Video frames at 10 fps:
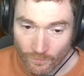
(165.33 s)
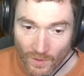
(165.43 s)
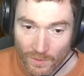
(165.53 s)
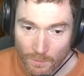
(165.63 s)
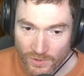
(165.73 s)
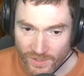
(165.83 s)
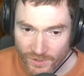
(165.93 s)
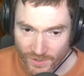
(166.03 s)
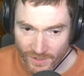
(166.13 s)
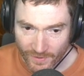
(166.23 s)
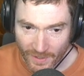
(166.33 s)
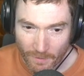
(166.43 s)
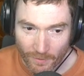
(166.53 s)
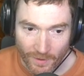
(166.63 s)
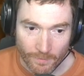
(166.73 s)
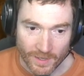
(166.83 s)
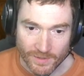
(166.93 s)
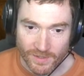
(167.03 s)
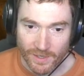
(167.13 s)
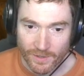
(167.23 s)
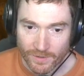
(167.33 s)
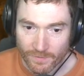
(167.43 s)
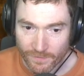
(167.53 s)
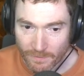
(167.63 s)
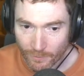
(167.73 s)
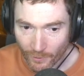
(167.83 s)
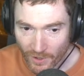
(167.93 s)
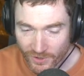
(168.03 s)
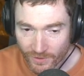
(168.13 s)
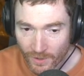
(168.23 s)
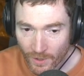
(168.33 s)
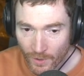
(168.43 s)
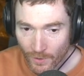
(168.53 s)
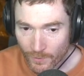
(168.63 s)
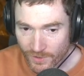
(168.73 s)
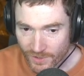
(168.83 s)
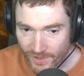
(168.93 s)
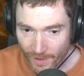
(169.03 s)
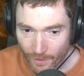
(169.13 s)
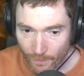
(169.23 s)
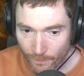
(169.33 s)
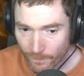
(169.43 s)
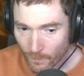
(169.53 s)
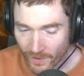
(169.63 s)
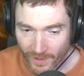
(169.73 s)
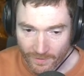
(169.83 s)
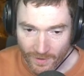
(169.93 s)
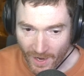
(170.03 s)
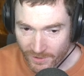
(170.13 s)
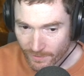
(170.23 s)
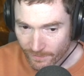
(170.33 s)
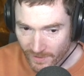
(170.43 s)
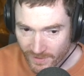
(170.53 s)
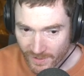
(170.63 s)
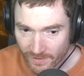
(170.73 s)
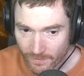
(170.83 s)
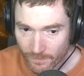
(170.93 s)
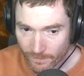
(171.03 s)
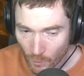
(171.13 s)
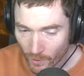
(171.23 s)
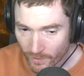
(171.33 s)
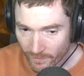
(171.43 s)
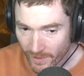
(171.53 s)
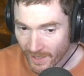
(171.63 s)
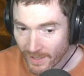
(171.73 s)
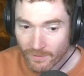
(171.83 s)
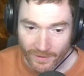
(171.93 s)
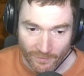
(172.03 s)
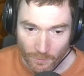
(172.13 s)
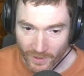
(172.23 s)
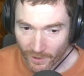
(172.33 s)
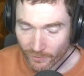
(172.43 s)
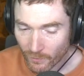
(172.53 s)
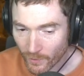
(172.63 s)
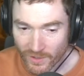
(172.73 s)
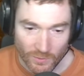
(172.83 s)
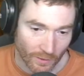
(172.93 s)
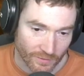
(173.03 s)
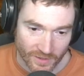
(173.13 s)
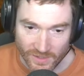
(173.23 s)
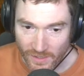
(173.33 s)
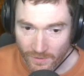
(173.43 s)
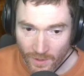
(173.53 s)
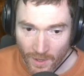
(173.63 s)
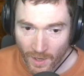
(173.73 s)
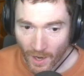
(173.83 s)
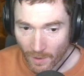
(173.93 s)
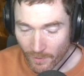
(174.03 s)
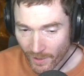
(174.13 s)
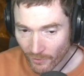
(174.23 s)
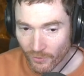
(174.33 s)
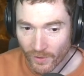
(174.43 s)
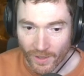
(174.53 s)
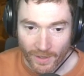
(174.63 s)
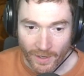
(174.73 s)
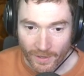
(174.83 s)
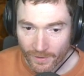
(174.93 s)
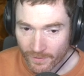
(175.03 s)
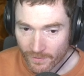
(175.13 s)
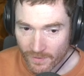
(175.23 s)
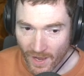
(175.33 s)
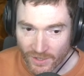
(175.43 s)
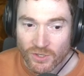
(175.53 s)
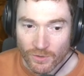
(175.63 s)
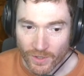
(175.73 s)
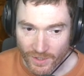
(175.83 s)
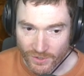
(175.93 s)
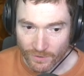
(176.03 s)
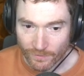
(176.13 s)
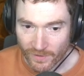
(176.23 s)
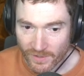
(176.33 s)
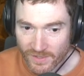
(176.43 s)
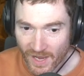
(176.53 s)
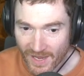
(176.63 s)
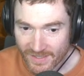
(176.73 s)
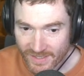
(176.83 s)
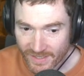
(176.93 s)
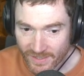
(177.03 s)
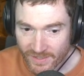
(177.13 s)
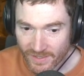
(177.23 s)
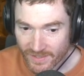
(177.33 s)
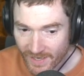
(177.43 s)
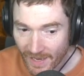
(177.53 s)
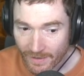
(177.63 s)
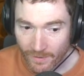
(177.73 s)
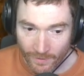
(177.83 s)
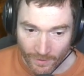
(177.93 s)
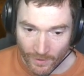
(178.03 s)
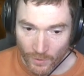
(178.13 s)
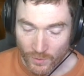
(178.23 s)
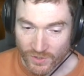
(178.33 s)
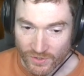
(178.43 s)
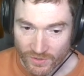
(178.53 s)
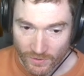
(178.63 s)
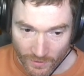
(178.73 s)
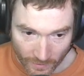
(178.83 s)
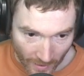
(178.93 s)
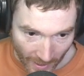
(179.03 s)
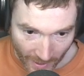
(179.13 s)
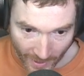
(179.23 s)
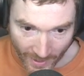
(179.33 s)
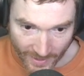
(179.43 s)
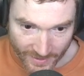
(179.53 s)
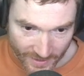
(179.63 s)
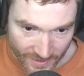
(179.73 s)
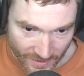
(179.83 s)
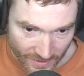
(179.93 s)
The most interesting thing about them is their feat progression, which is at 4. They get extra feats at 4 and 8, like everybody else, 4, 8, 12, 16. But they also get extra additional feats at 6 and 10, which is, I say 6